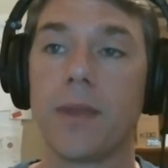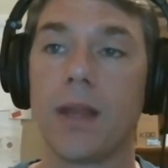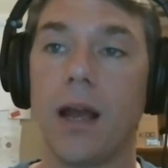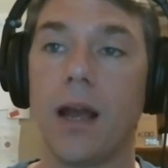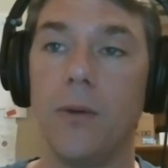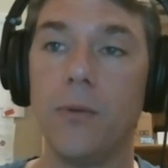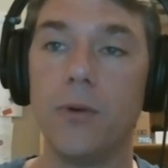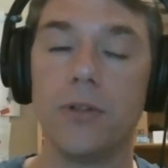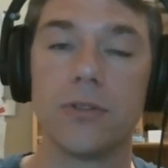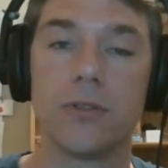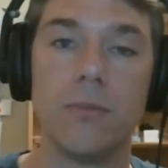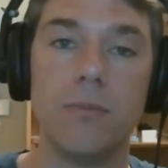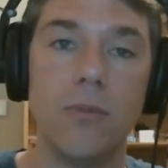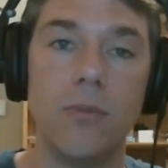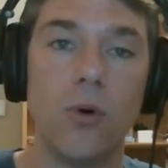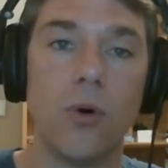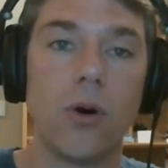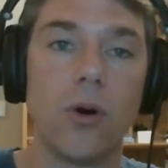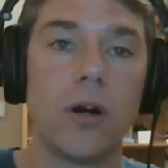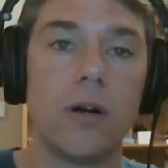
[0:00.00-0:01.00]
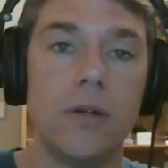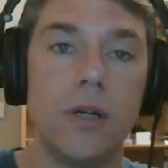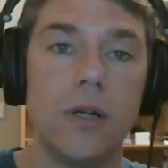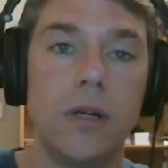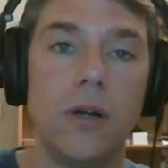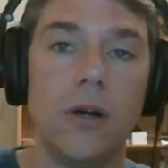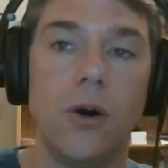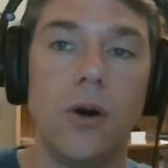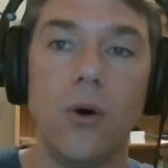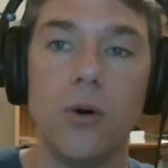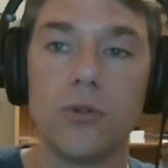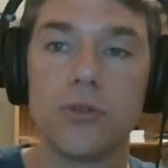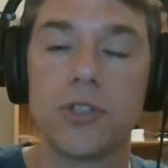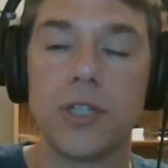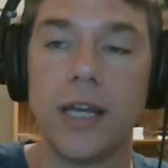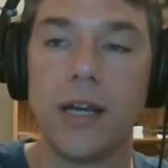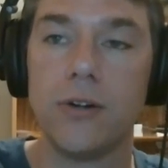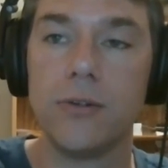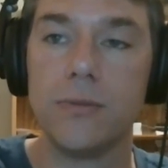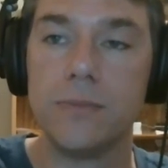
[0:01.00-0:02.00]
I was more
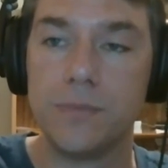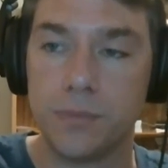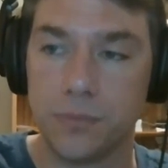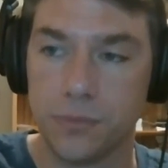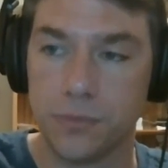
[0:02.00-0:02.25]
wholesale